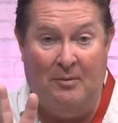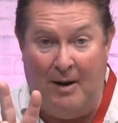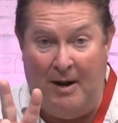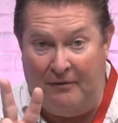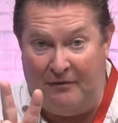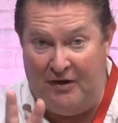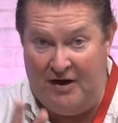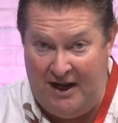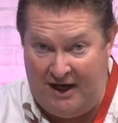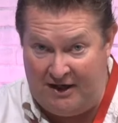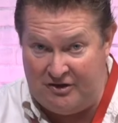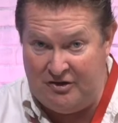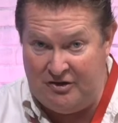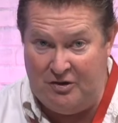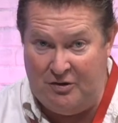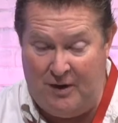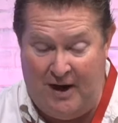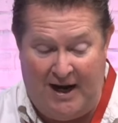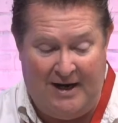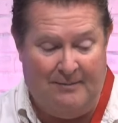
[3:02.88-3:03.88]
about the next
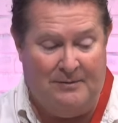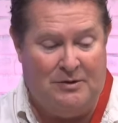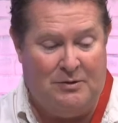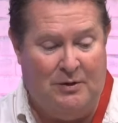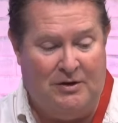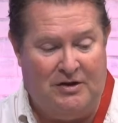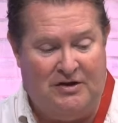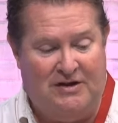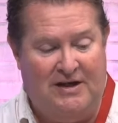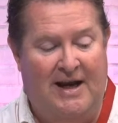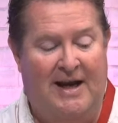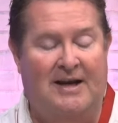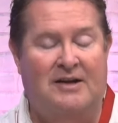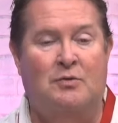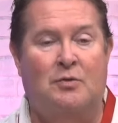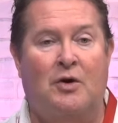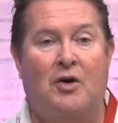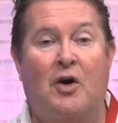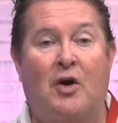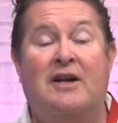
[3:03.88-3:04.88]
2 items, which says
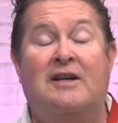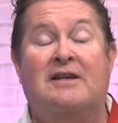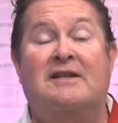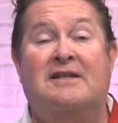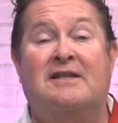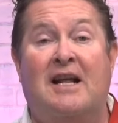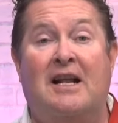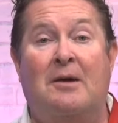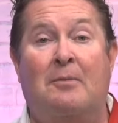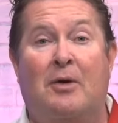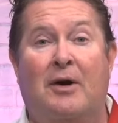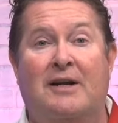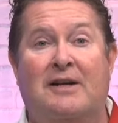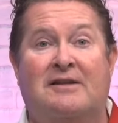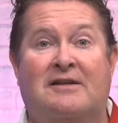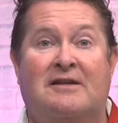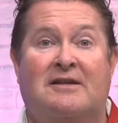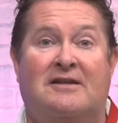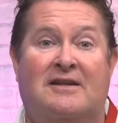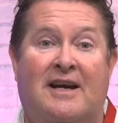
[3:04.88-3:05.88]
we're going to celebrate
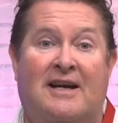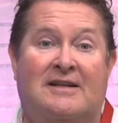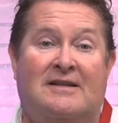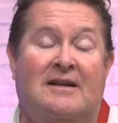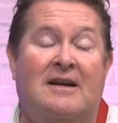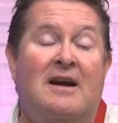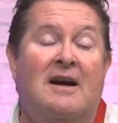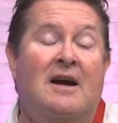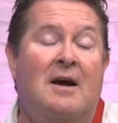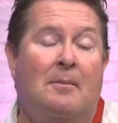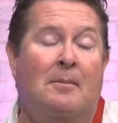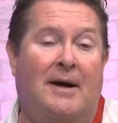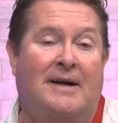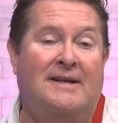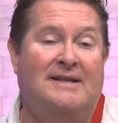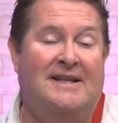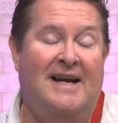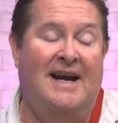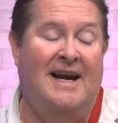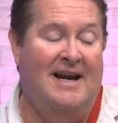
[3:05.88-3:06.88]
success by
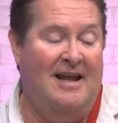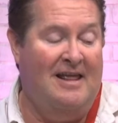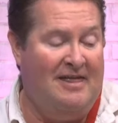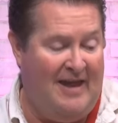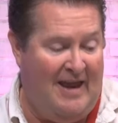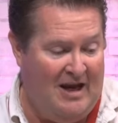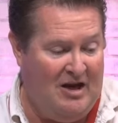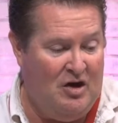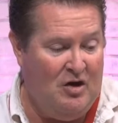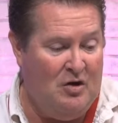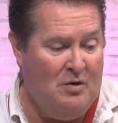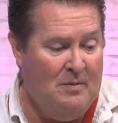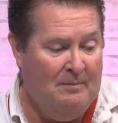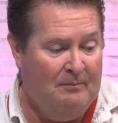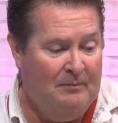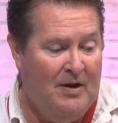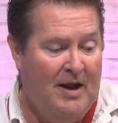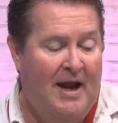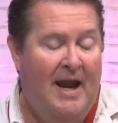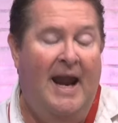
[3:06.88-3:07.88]
saying thank you
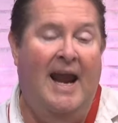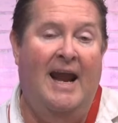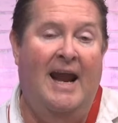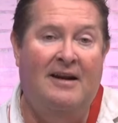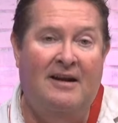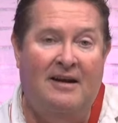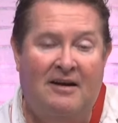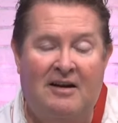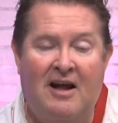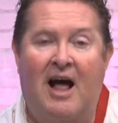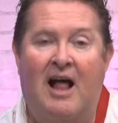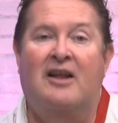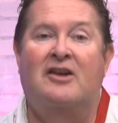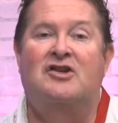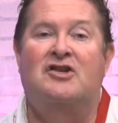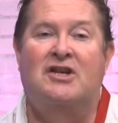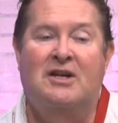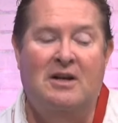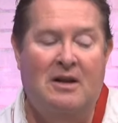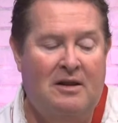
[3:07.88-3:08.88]
and
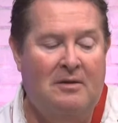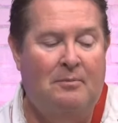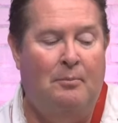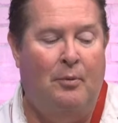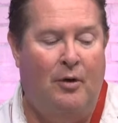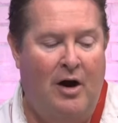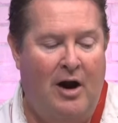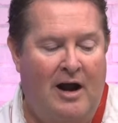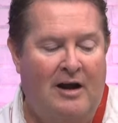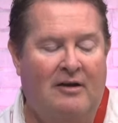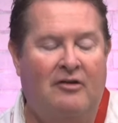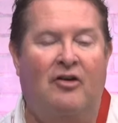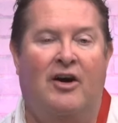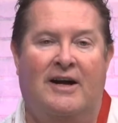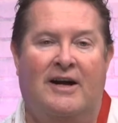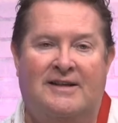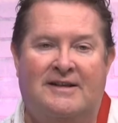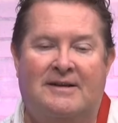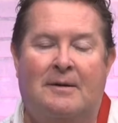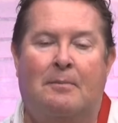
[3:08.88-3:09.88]
acknowledging
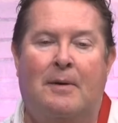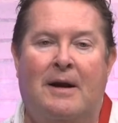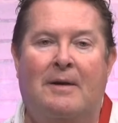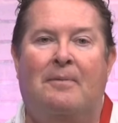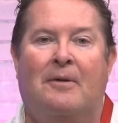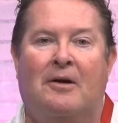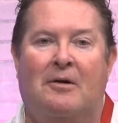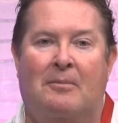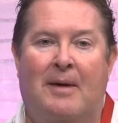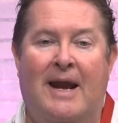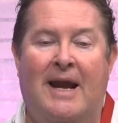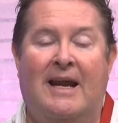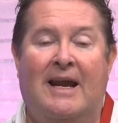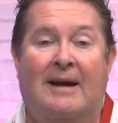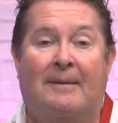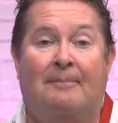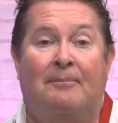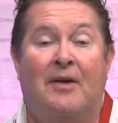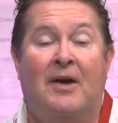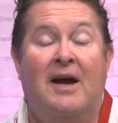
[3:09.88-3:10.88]
progress that people are
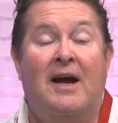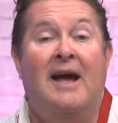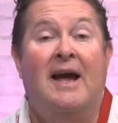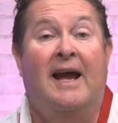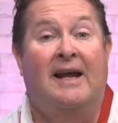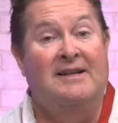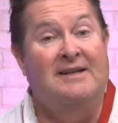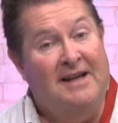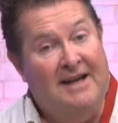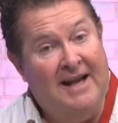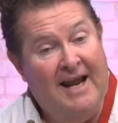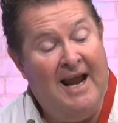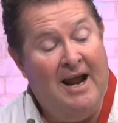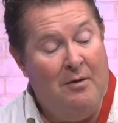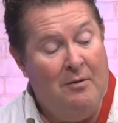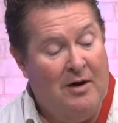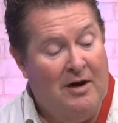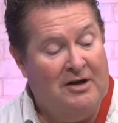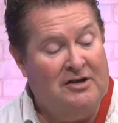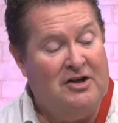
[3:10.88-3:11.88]
making. And today
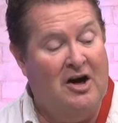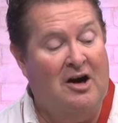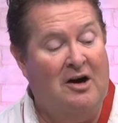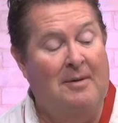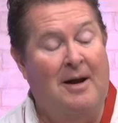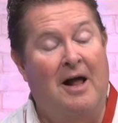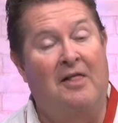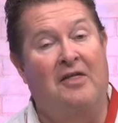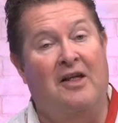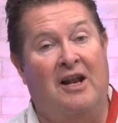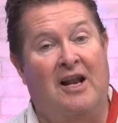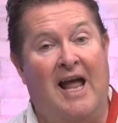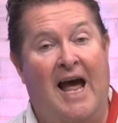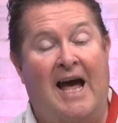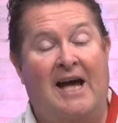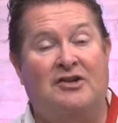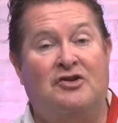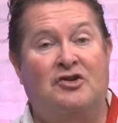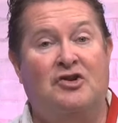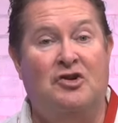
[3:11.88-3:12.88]
I want to talk about the
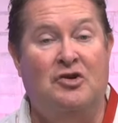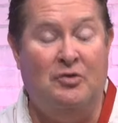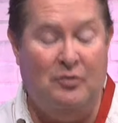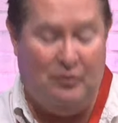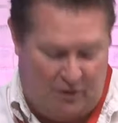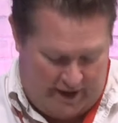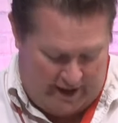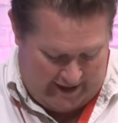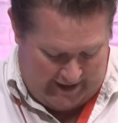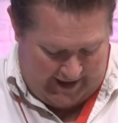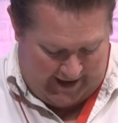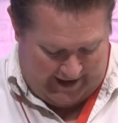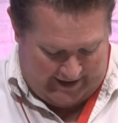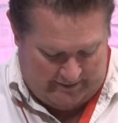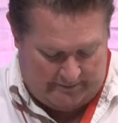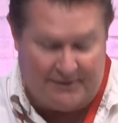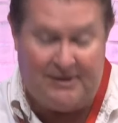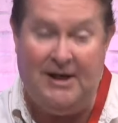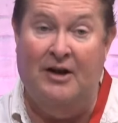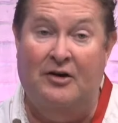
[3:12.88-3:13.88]
last 2 red
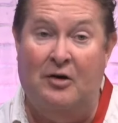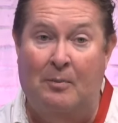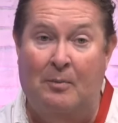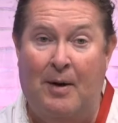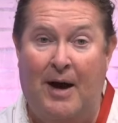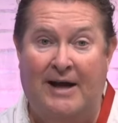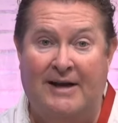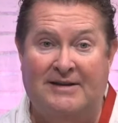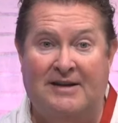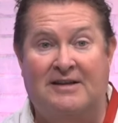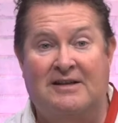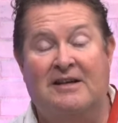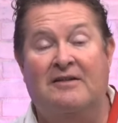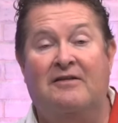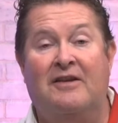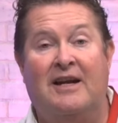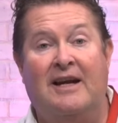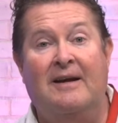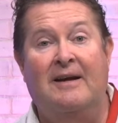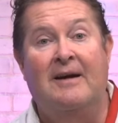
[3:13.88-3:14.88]
items under
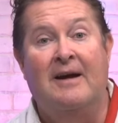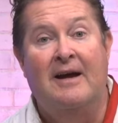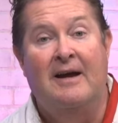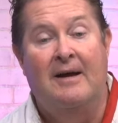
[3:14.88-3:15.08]
positivity.